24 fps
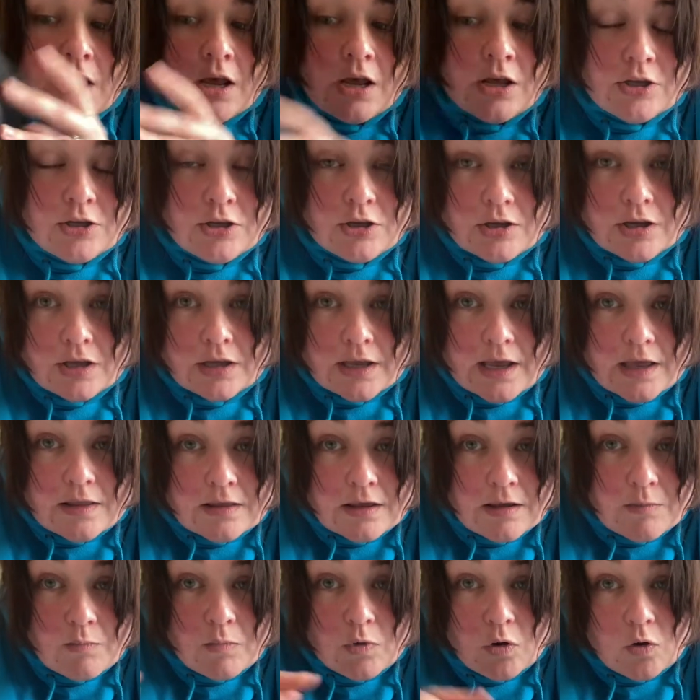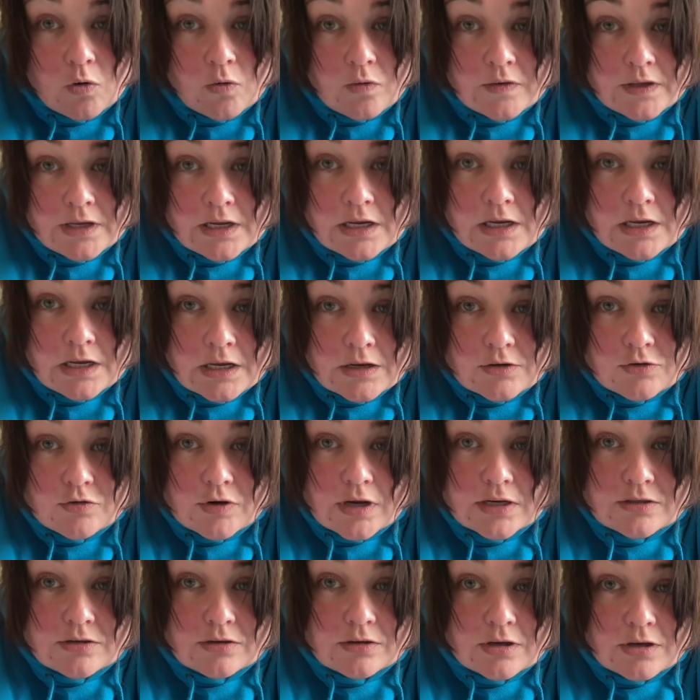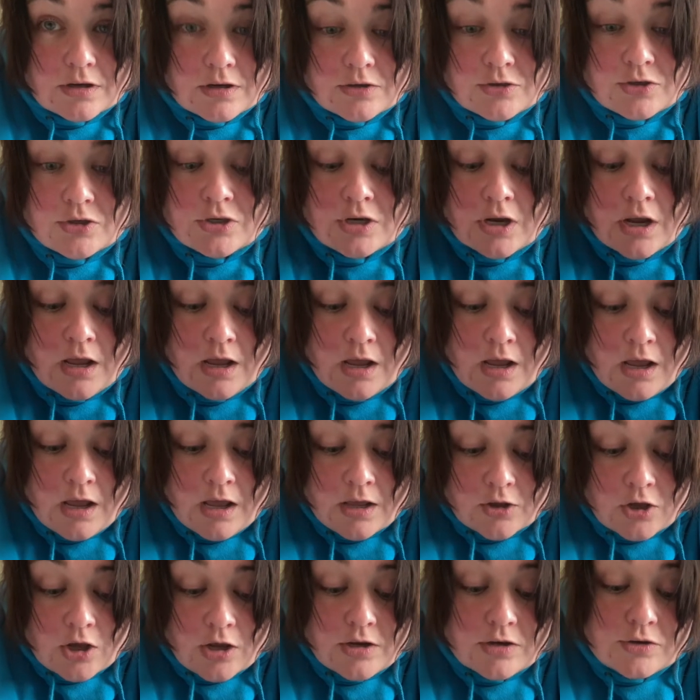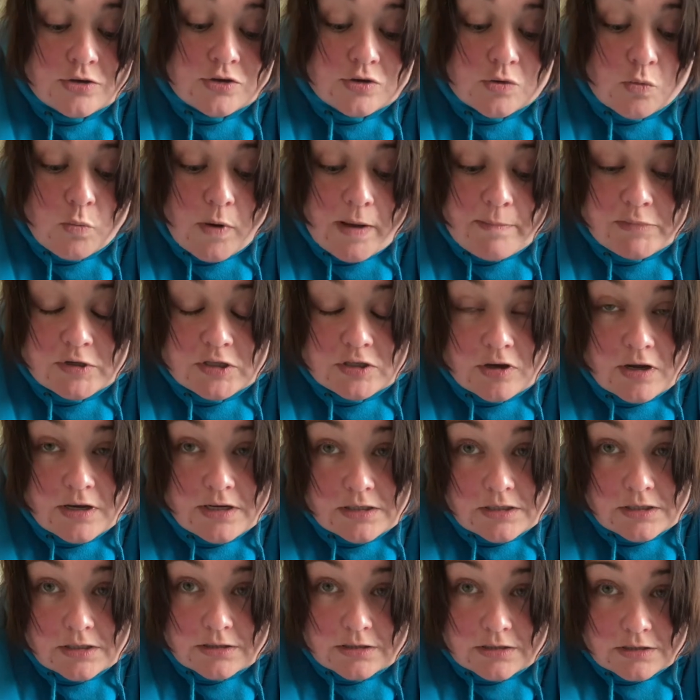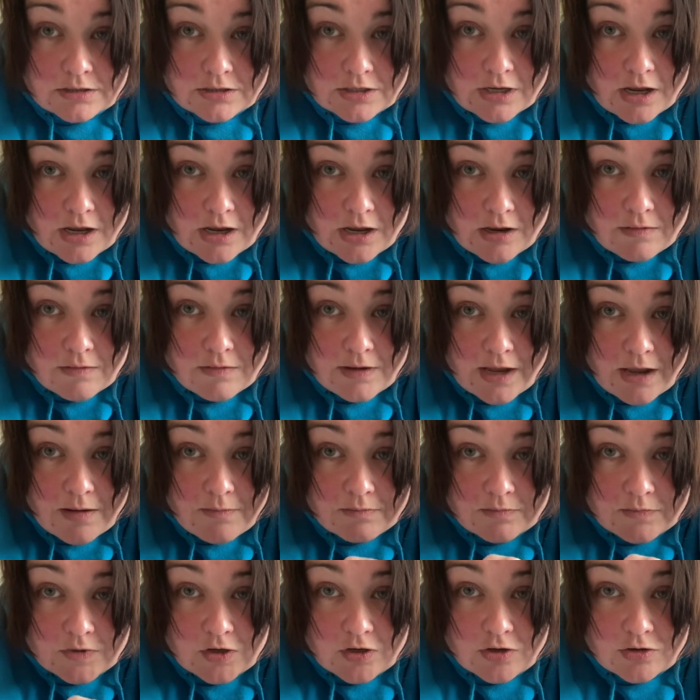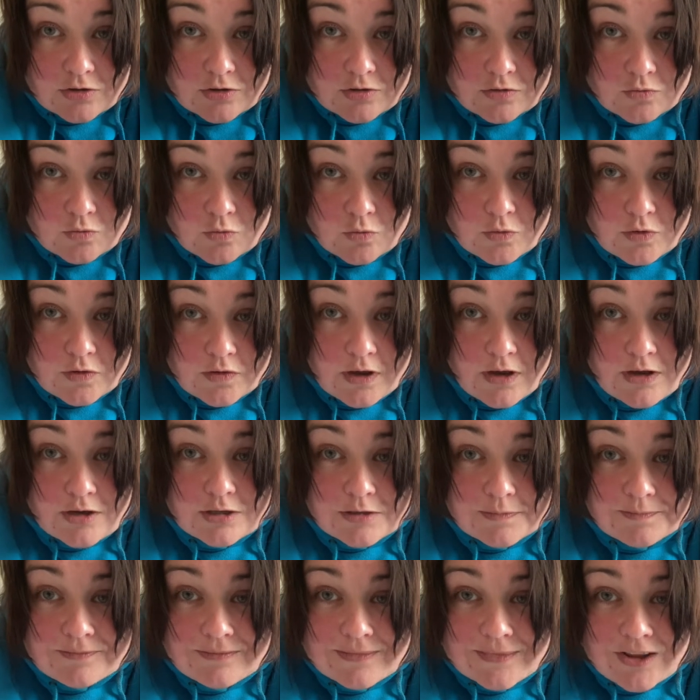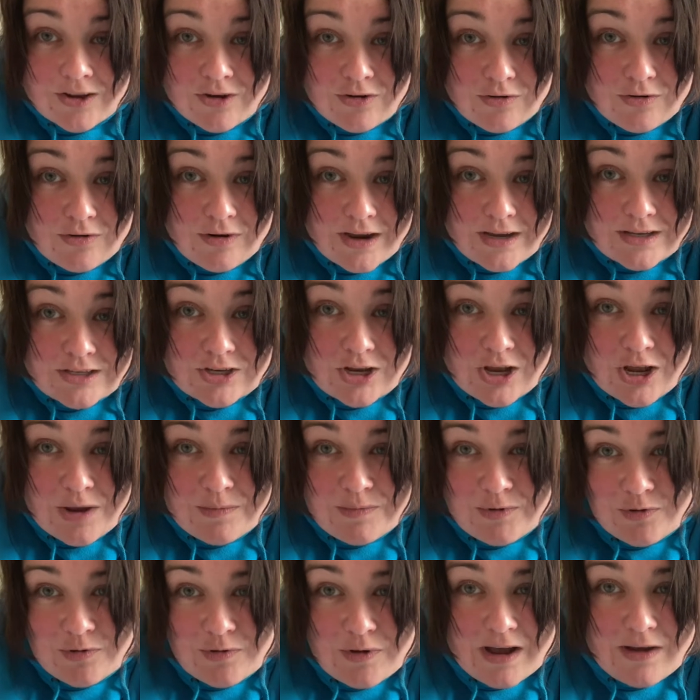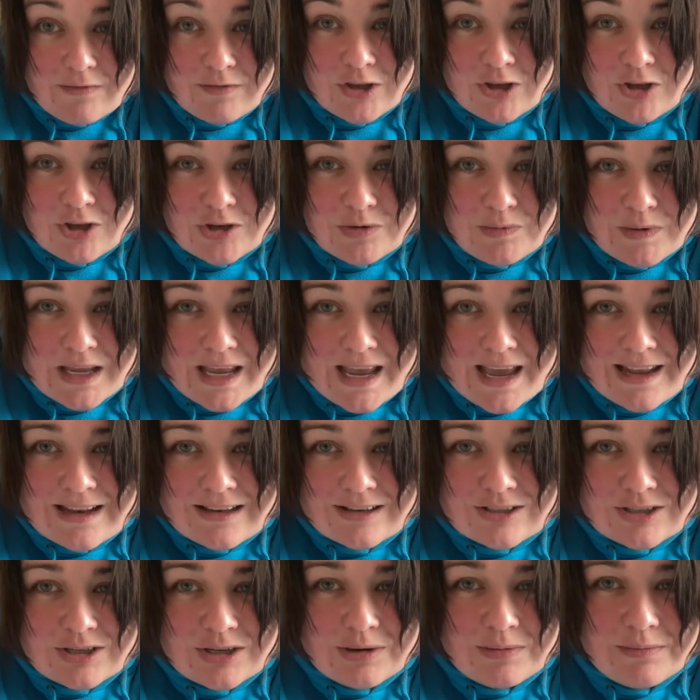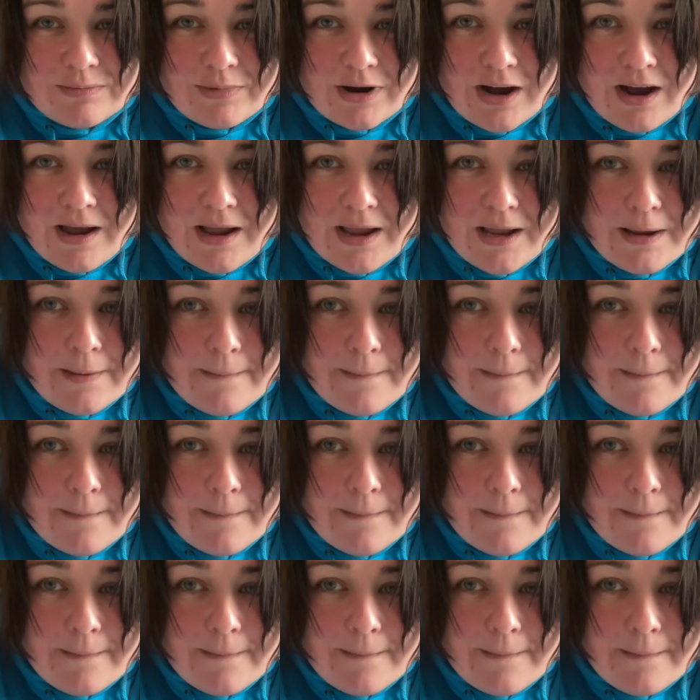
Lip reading: you can get them on the Dressage Coach website. So yeah, you can just order those. All right, I hope you're all having a good weekend. Bye.